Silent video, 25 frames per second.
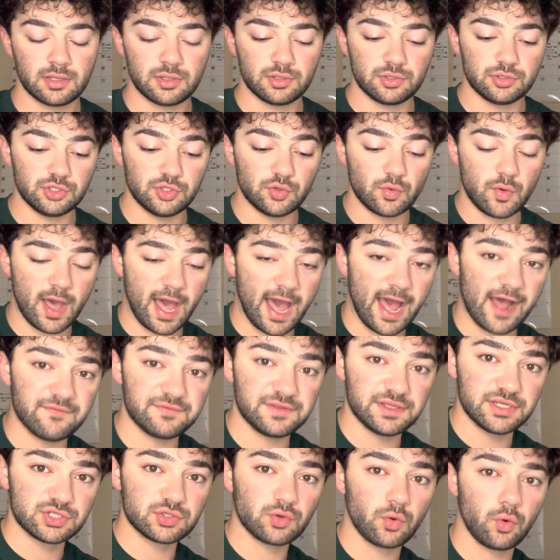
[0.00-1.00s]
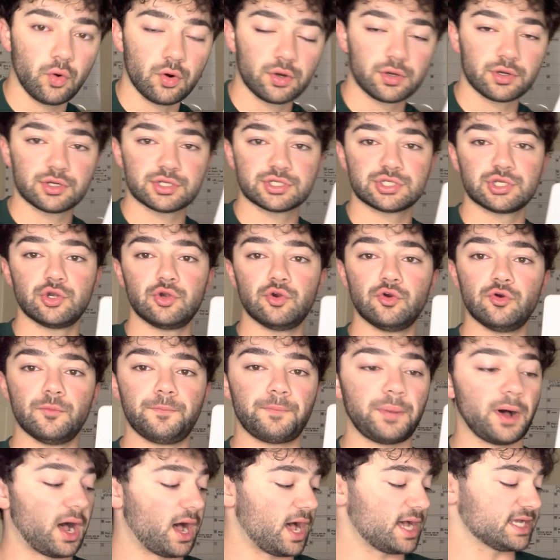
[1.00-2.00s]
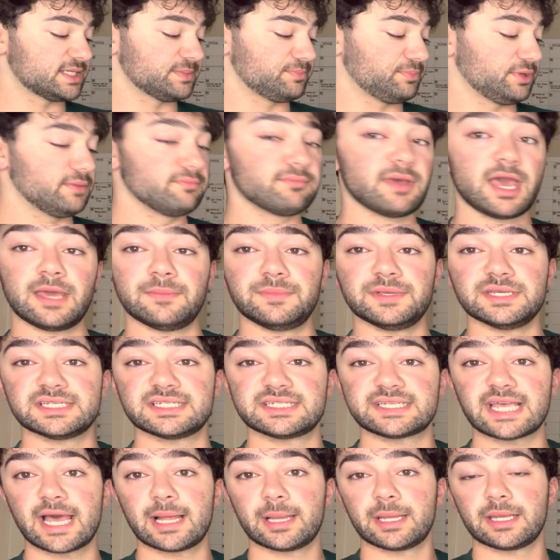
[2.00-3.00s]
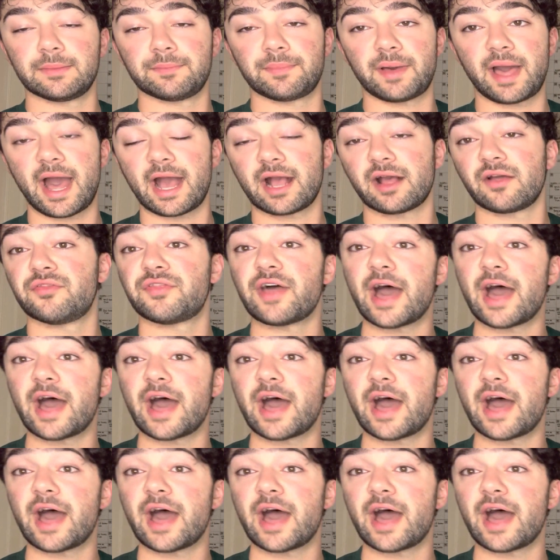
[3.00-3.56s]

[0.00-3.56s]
You have these corners who possibly may be sailing back.